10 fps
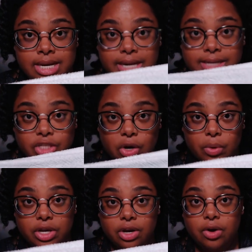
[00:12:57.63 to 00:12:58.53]
in
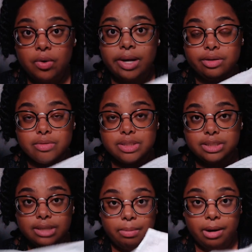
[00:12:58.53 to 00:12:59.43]
Tokyo and you
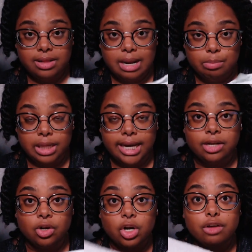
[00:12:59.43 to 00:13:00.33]
step out of that
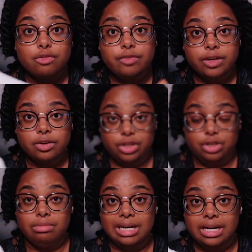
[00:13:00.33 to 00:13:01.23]
plane, you're gonna feel the
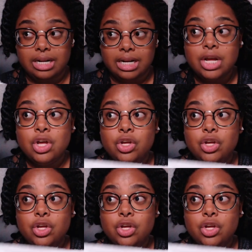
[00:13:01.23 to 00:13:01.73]
humidity.